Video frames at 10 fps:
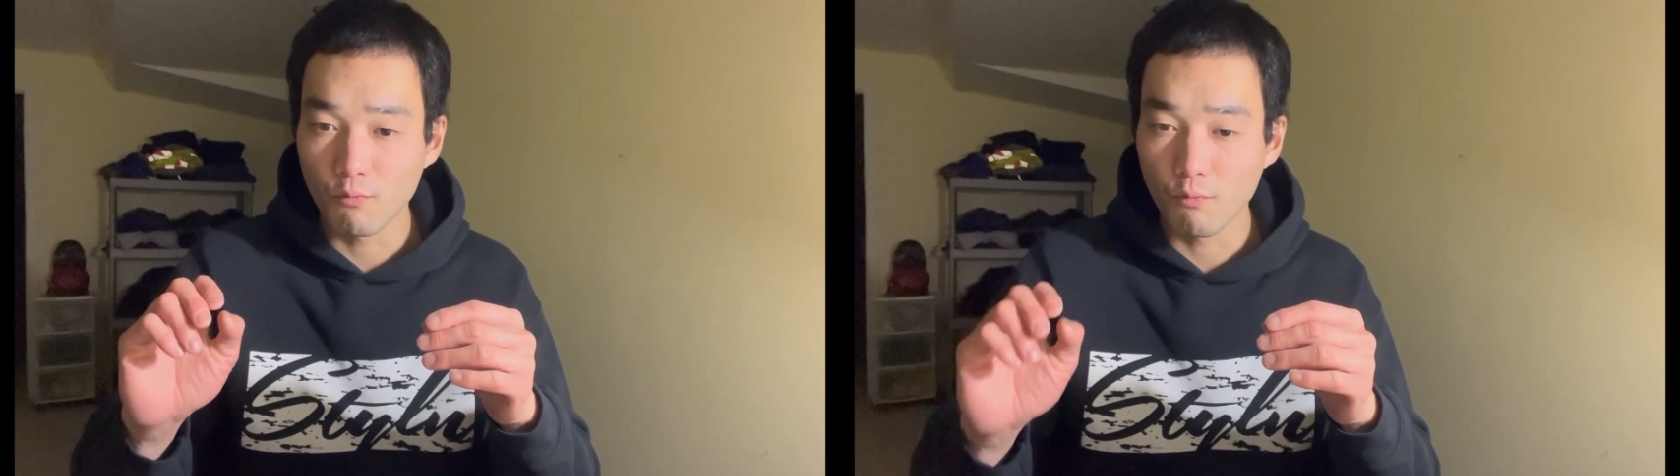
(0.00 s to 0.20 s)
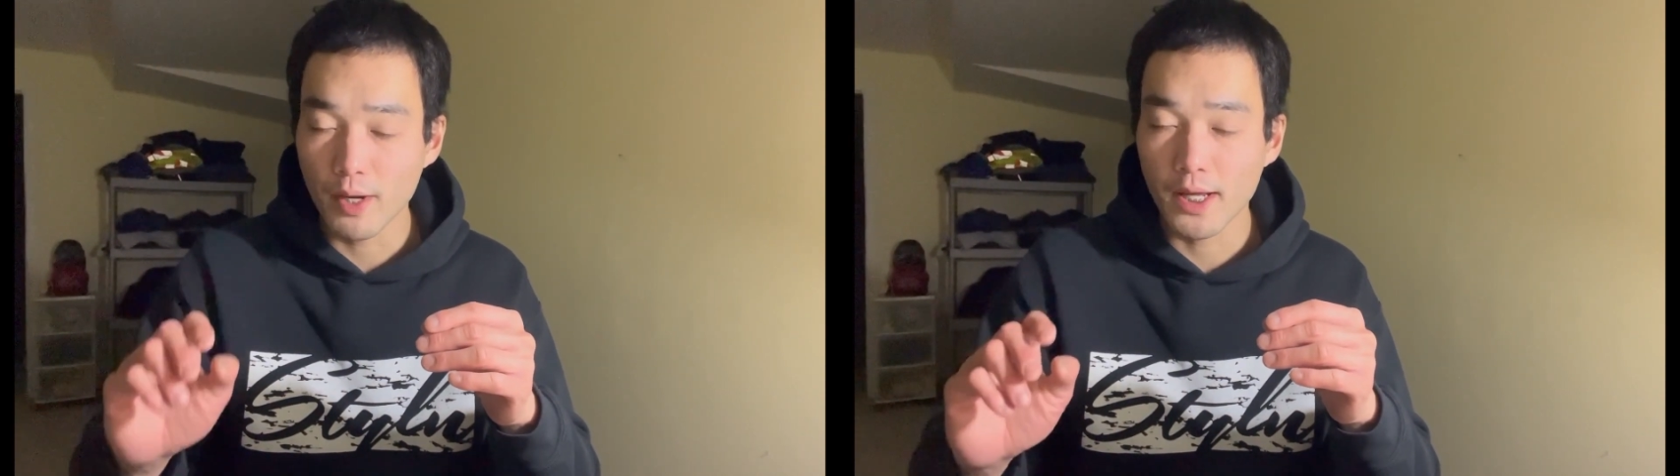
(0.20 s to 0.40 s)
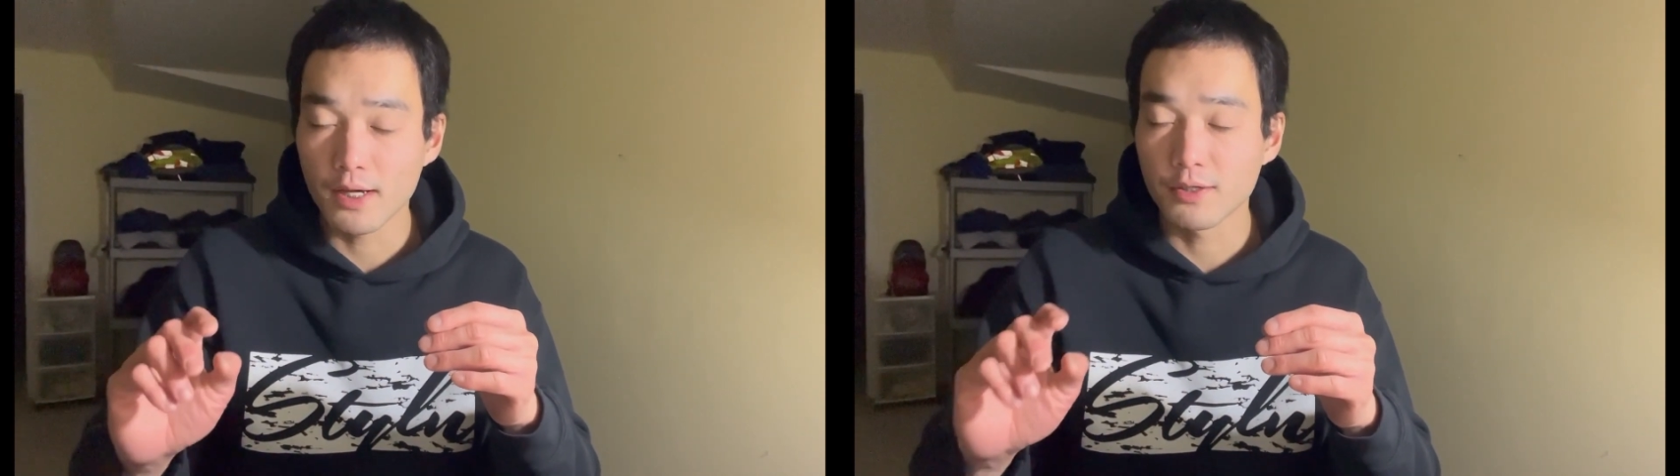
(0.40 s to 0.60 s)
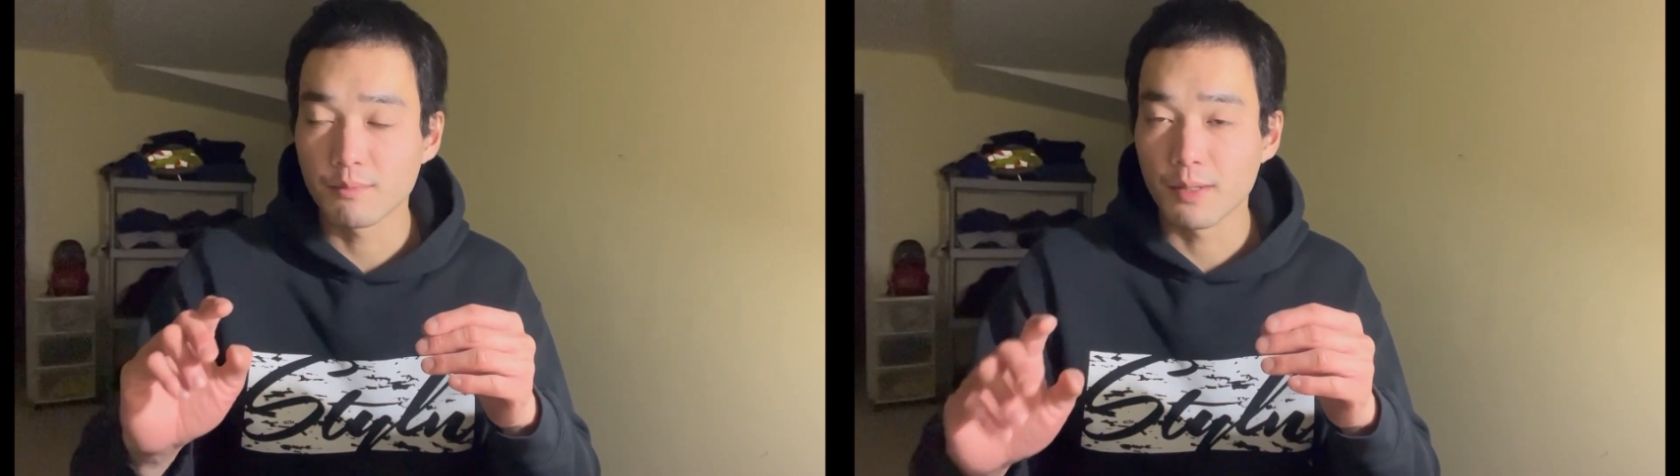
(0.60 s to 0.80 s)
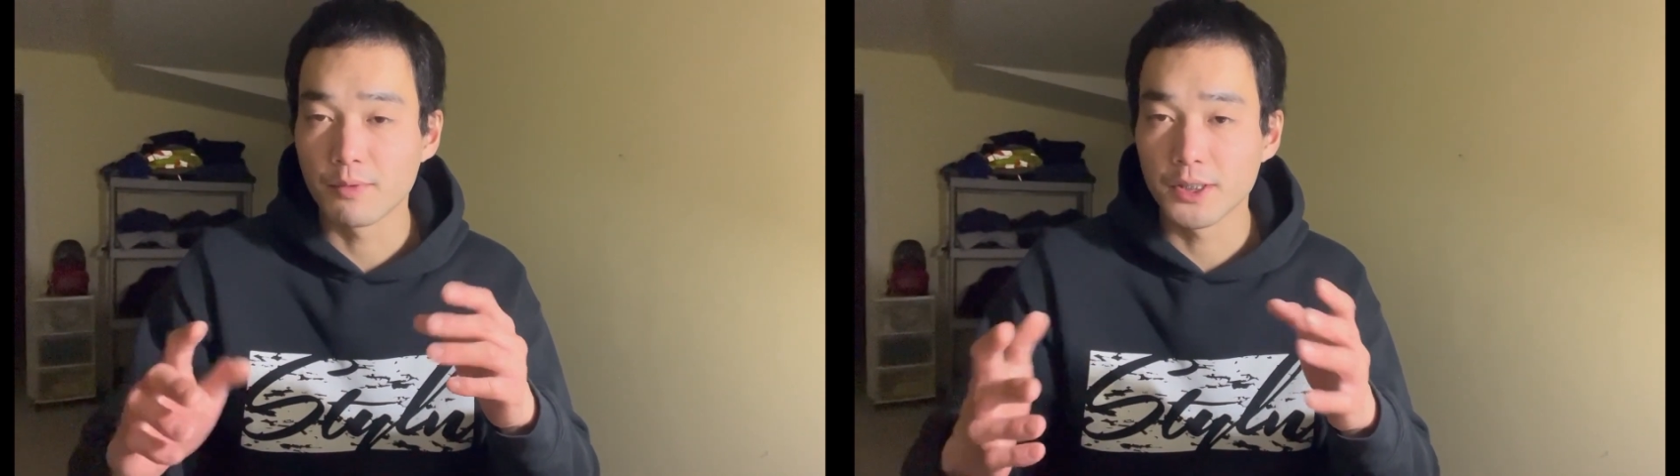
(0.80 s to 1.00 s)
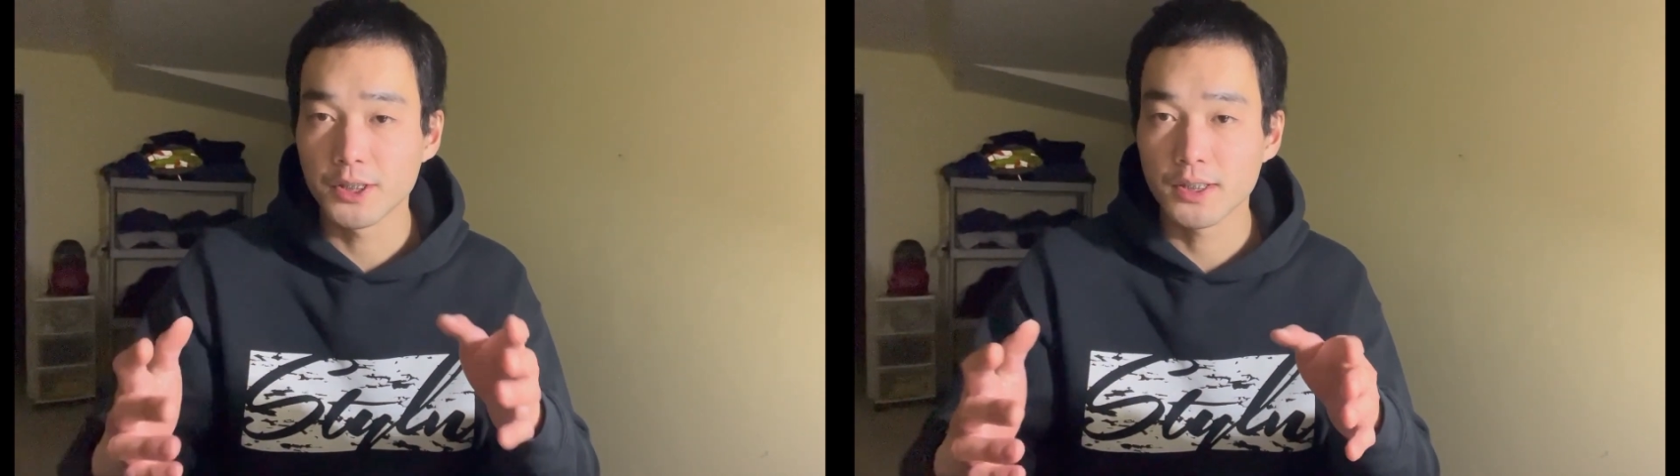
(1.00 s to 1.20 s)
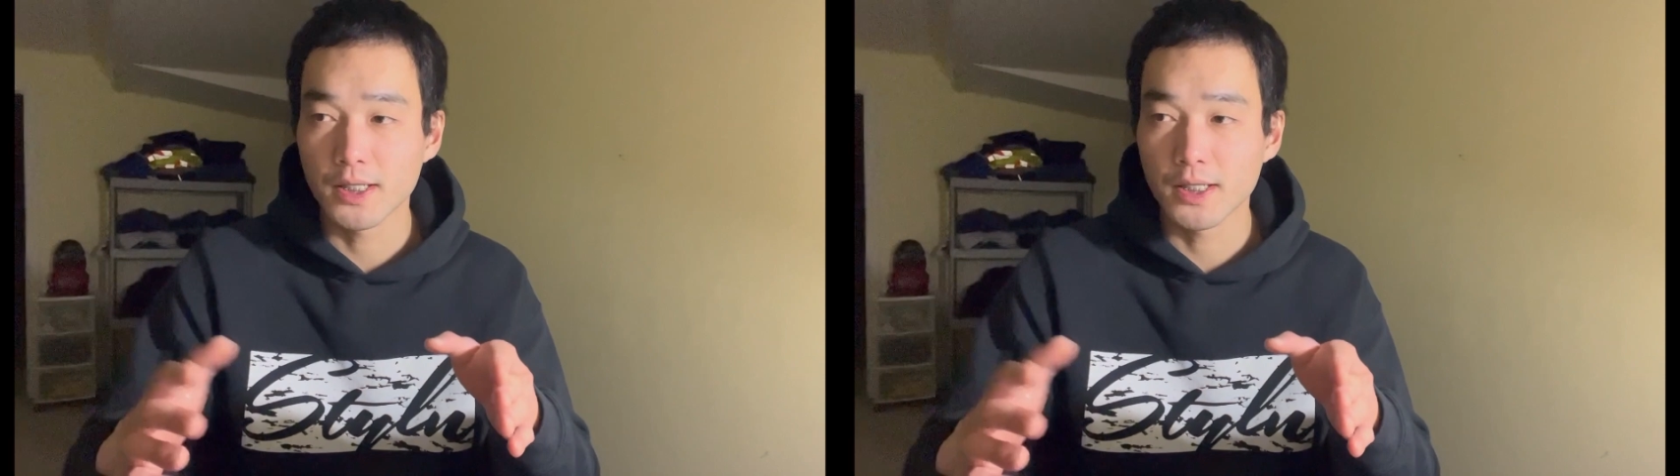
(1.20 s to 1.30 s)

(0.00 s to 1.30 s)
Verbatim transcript: way out of my budget.